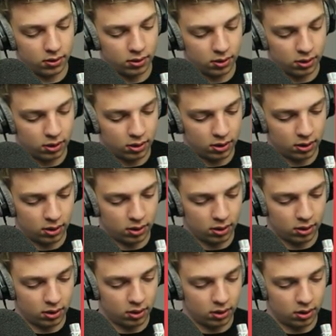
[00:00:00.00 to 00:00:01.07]

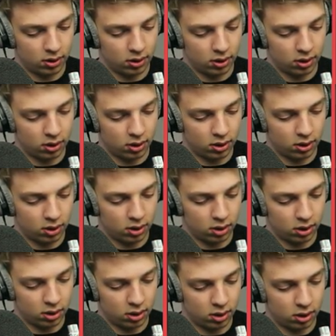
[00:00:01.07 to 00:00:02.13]

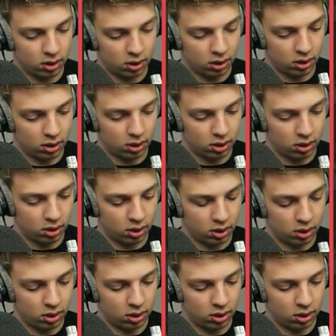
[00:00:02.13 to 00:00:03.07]
The person shown says nothing.